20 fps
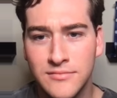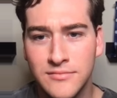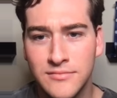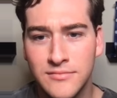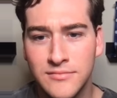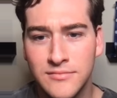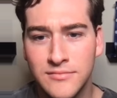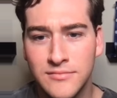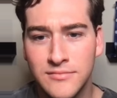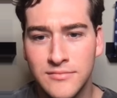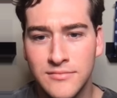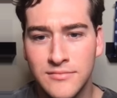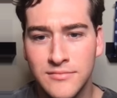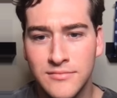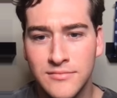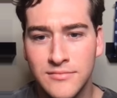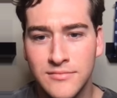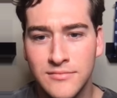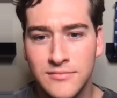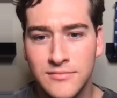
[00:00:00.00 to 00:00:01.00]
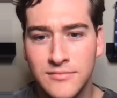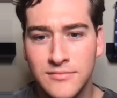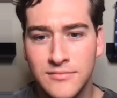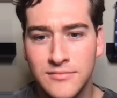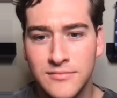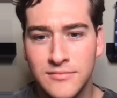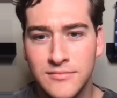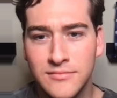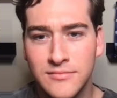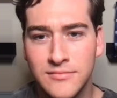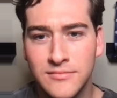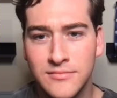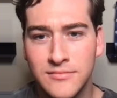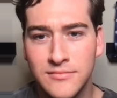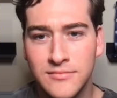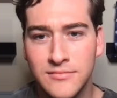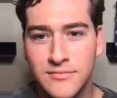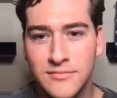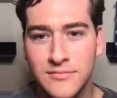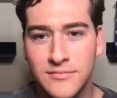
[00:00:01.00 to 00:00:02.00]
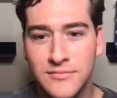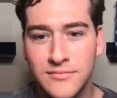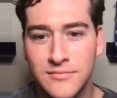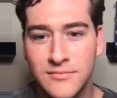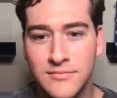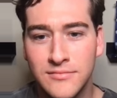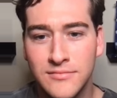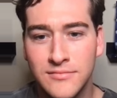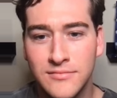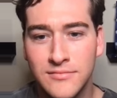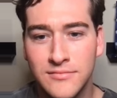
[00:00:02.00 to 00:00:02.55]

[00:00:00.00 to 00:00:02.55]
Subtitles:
The person shown says nothing.